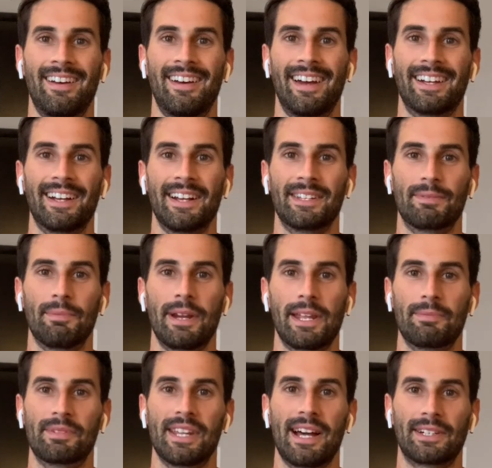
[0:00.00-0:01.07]
Hi guys, my
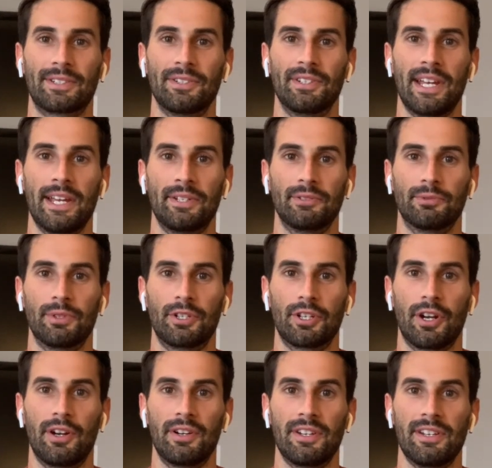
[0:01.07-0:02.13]
name is Dr. Daniel
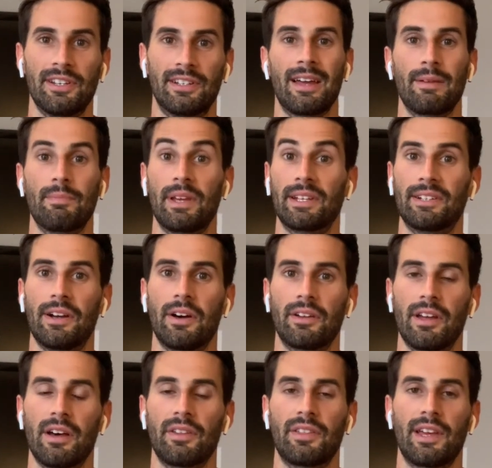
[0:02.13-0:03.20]
Ricciardi. I'm a
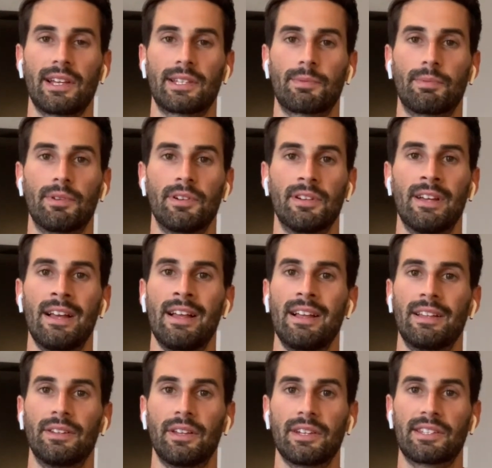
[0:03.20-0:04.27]
gut health expert,
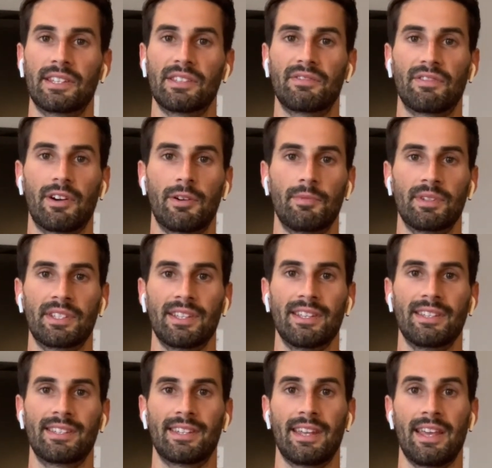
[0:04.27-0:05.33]
licensed
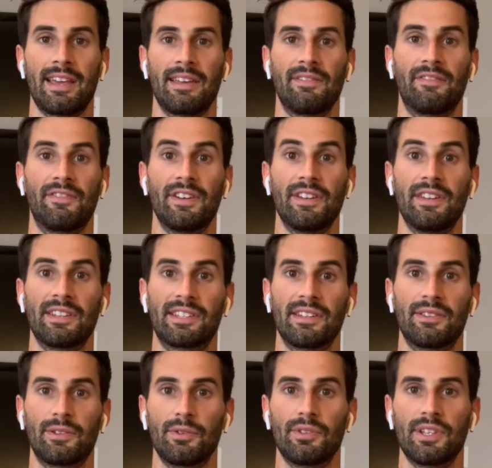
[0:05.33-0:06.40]
pharmacist, and fitness
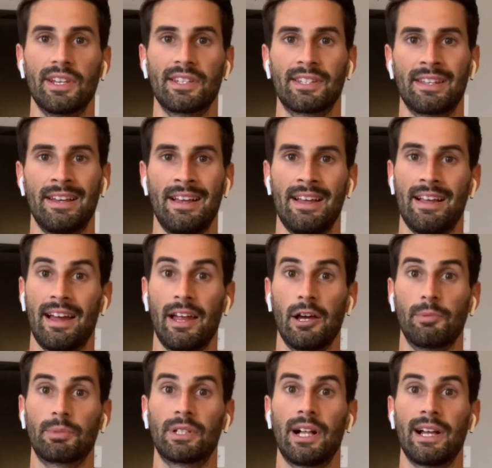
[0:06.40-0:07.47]
enthusiast. I
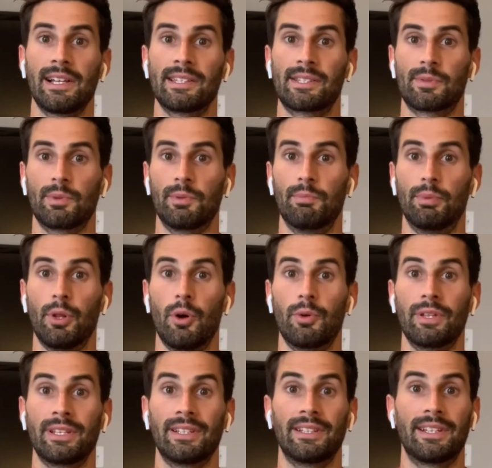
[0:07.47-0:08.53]
help clients with
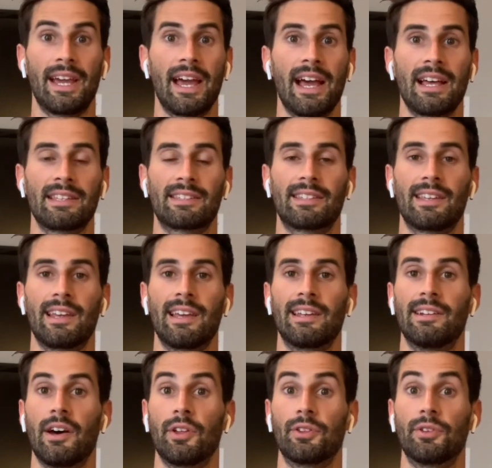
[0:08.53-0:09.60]
bloating, gas,
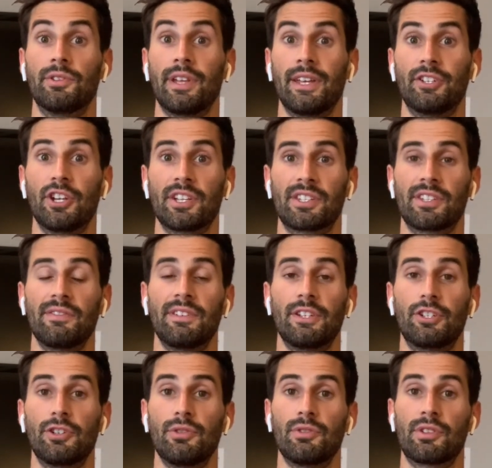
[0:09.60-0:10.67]
and other digestive
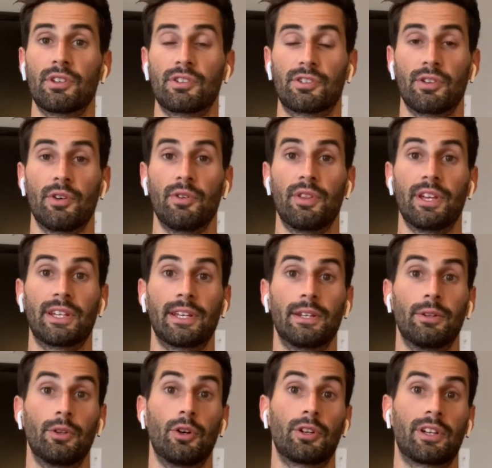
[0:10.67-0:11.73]
issues so they
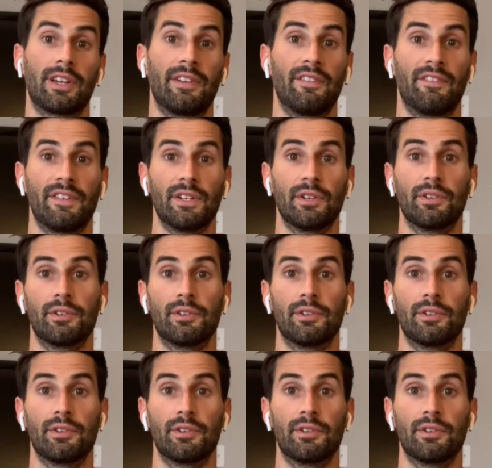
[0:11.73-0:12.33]
can look and feel their